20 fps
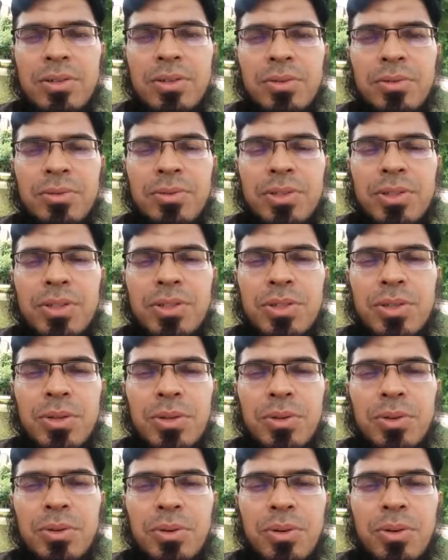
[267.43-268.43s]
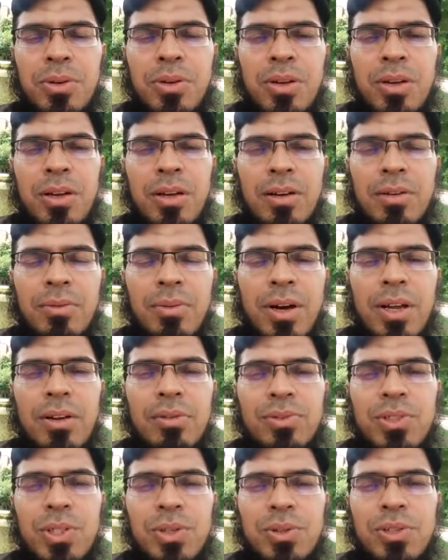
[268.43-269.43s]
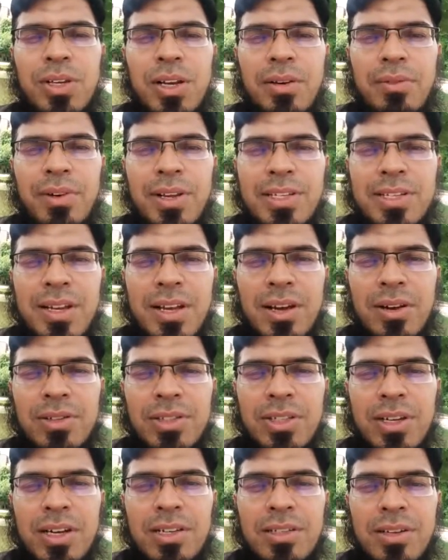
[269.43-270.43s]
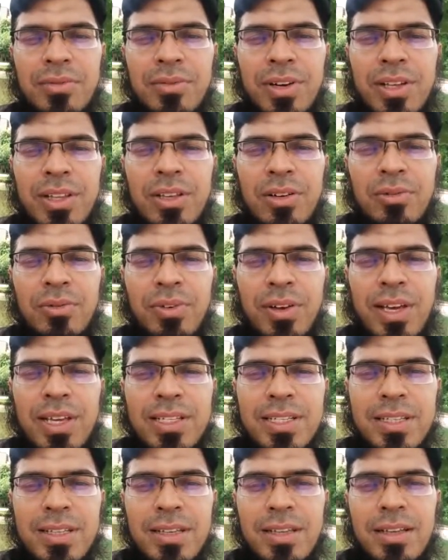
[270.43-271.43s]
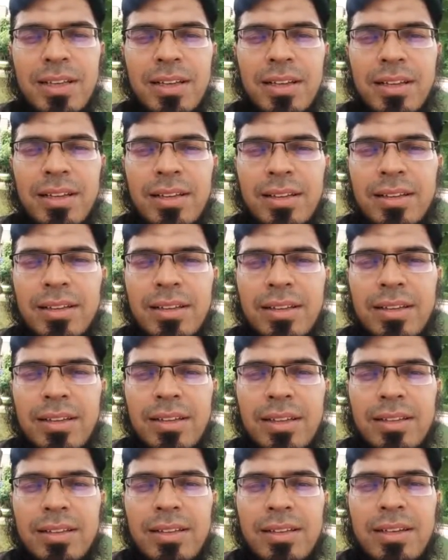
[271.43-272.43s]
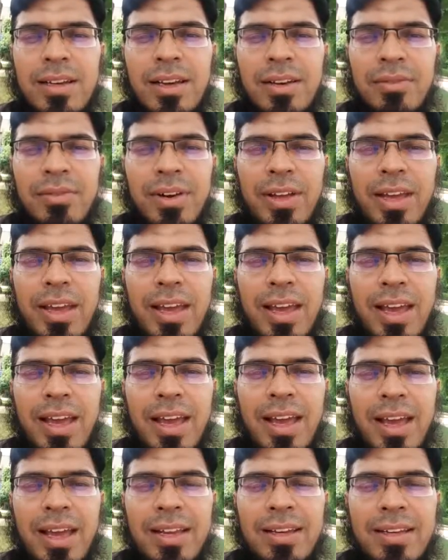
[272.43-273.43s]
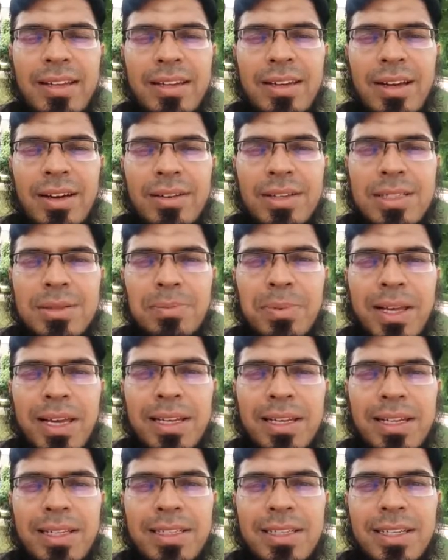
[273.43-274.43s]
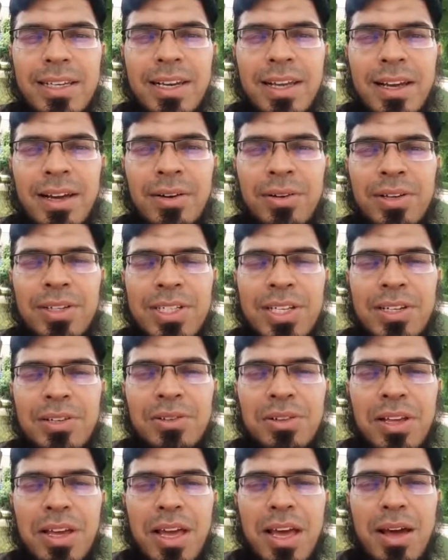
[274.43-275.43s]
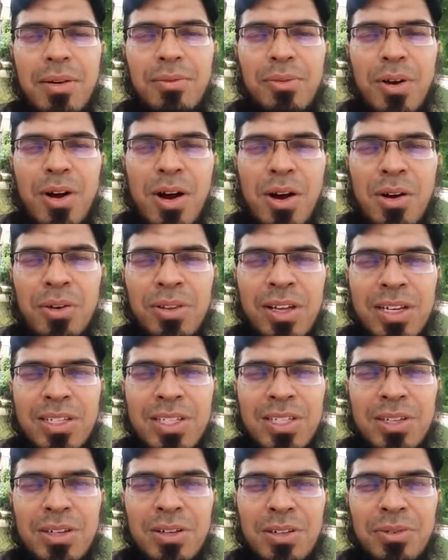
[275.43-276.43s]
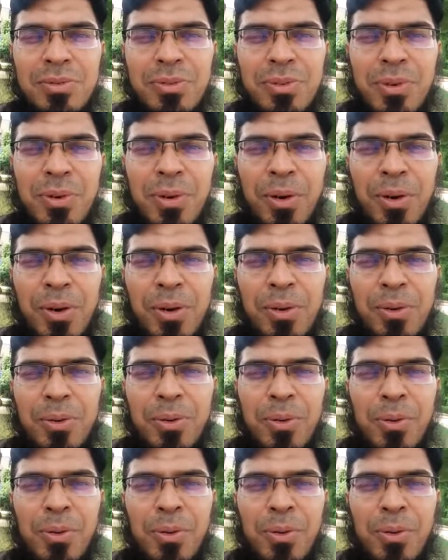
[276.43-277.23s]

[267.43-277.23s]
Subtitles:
So 1 of 2 deliveries now. Shaheen Shabredi to face the delivery, and now he's played it. Now it's into the gap. Wow, that's another 4.